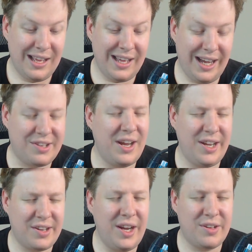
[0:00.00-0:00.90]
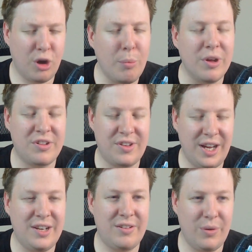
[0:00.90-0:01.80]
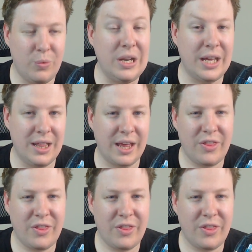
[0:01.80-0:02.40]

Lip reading: it's almost, it really, like